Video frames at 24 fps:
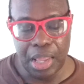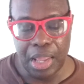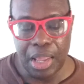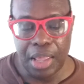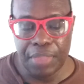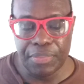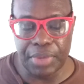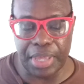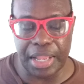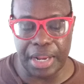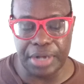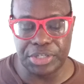
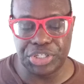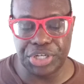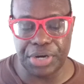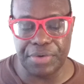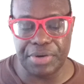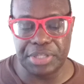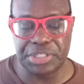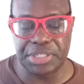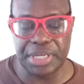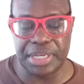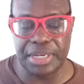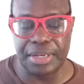The
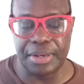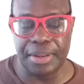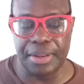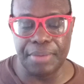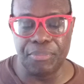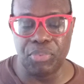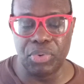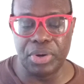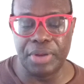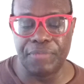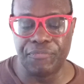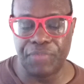charity said that it
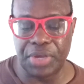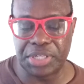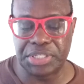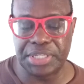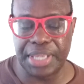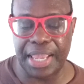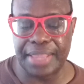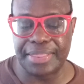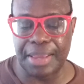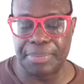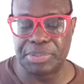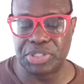would
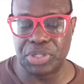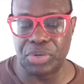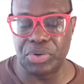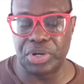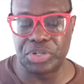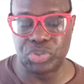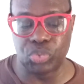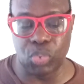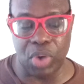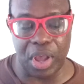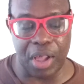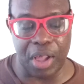investigate the episode
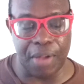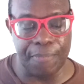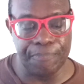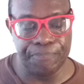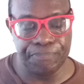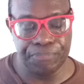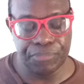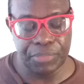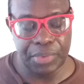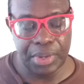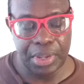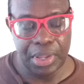as well.
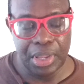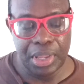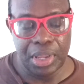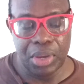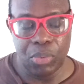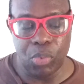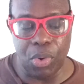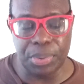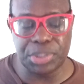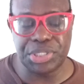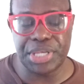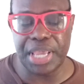
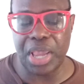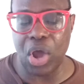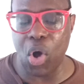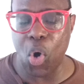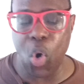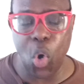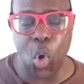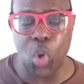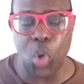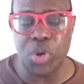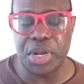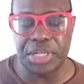We will take
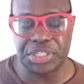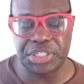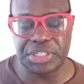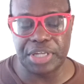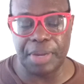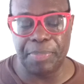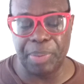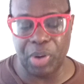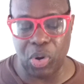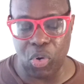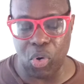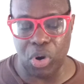all
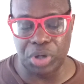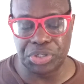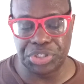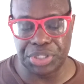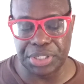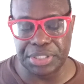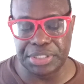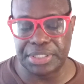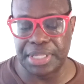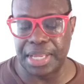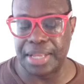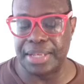necessary
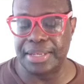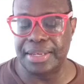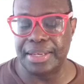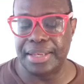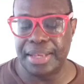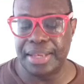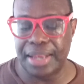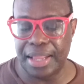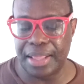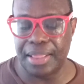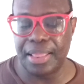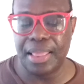precautions that
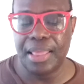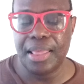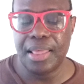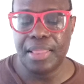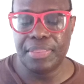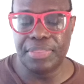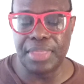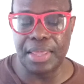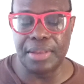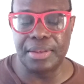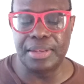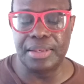
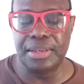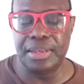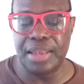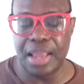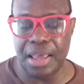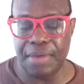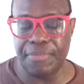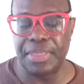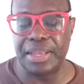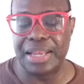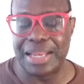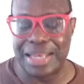it
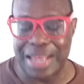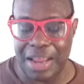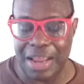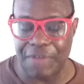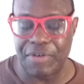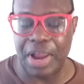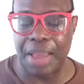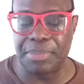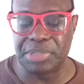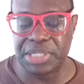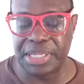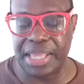
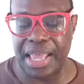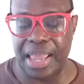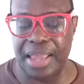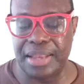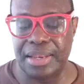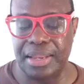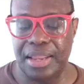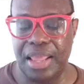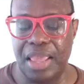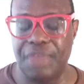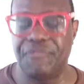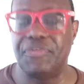never happens
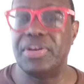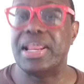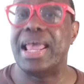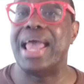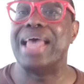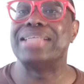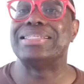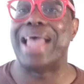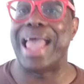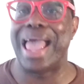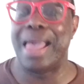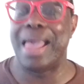again, if it
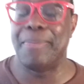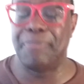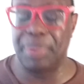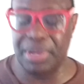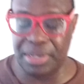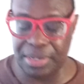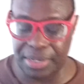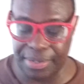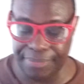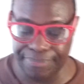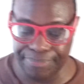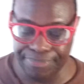has
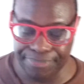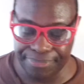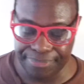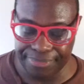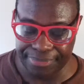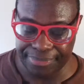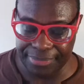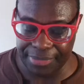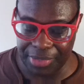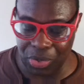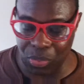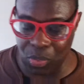happened.
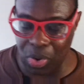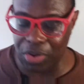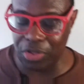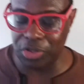One